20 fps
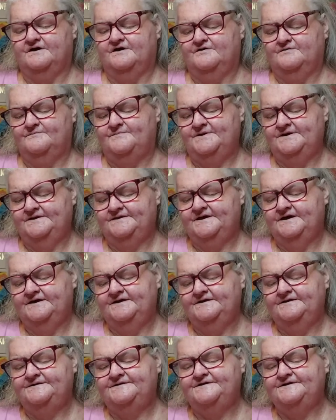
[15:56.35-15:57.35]
Oh, Big
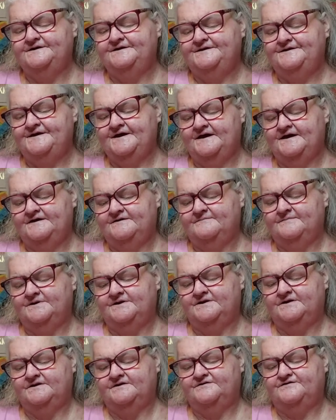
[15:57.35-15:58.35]
Daddy did take
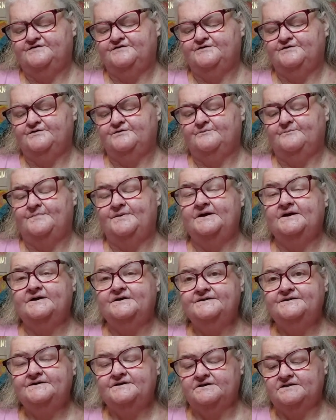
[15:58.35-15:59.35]
me to
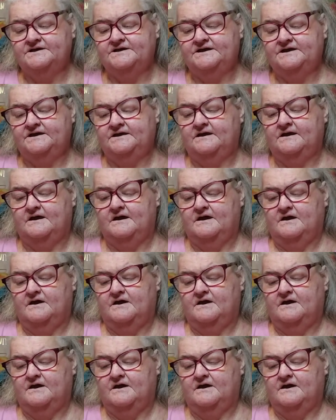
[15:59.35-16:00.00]
Piccadilly.